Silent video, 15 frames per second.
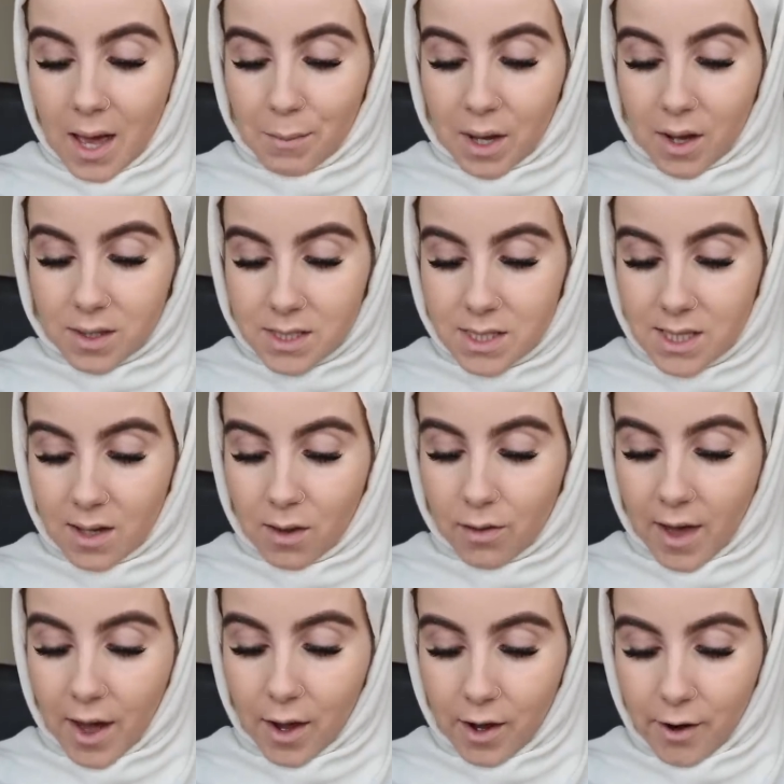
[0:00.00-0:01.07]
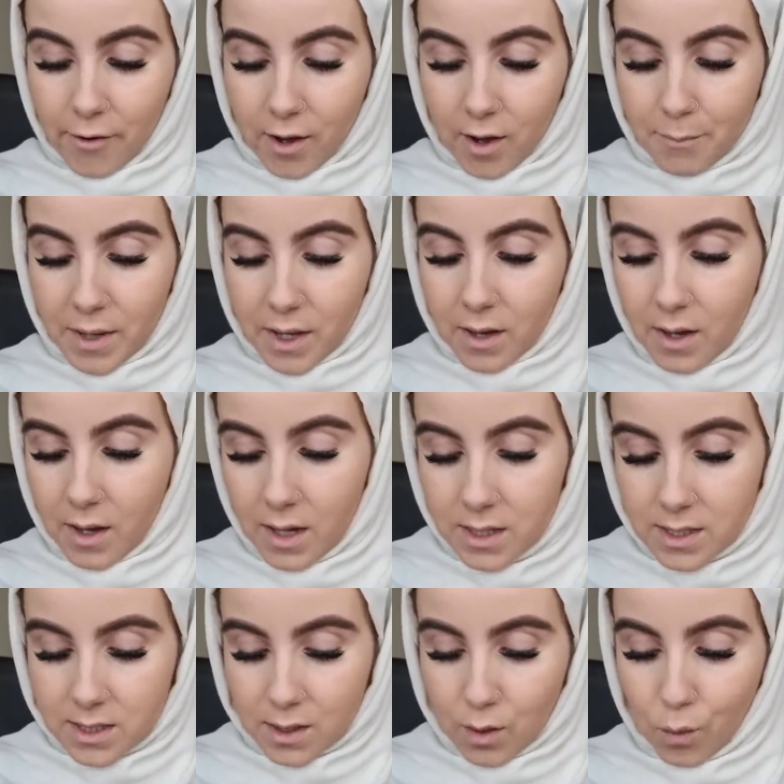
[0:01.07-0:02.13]
conceal that area,
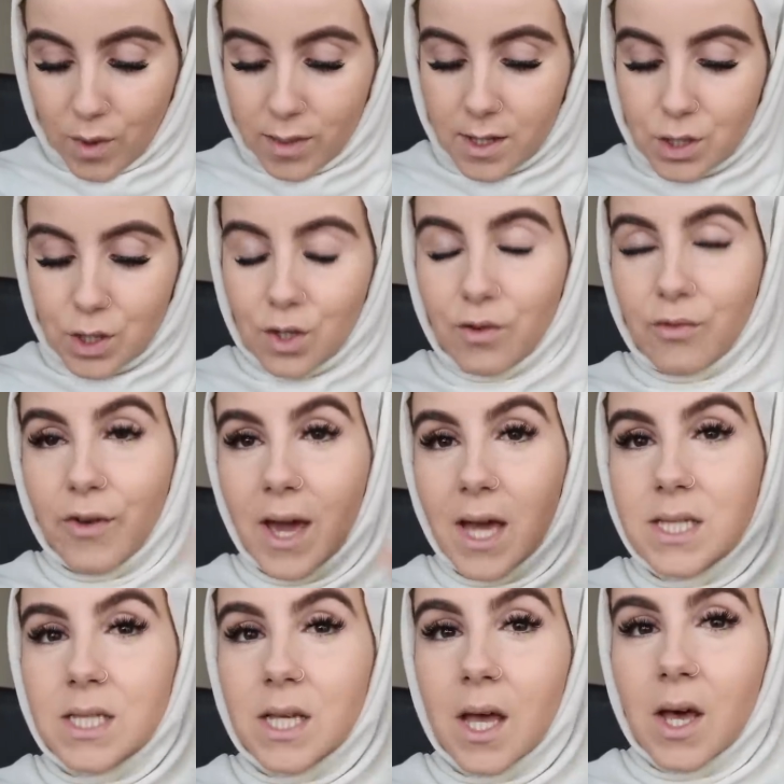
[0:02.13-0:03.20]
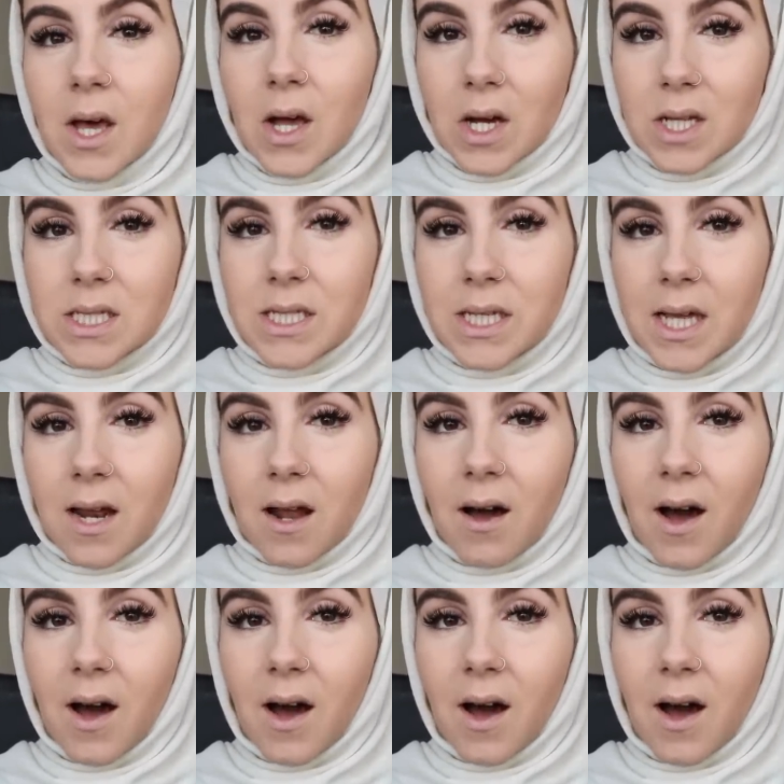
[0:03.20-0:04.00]
because with the Too Faced concealer,